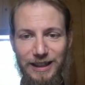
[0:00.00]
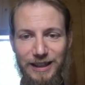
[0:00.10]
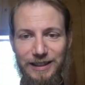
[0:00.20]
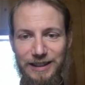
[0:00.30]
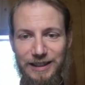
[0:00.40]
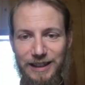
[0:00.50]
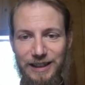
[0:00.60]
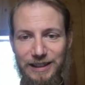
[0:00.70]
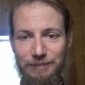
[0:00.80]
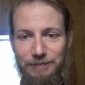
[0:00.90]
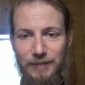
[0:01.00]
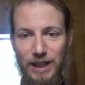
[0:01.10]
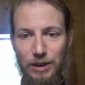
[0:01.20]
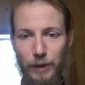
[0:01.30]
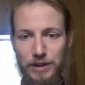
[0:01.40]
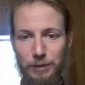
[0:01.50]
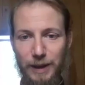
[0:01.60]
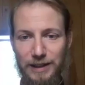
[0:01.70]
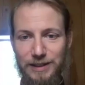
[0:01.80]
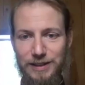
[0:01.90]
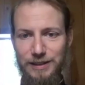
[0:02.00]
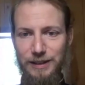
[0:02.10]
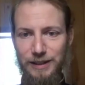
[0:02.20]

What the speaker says: in the winter months.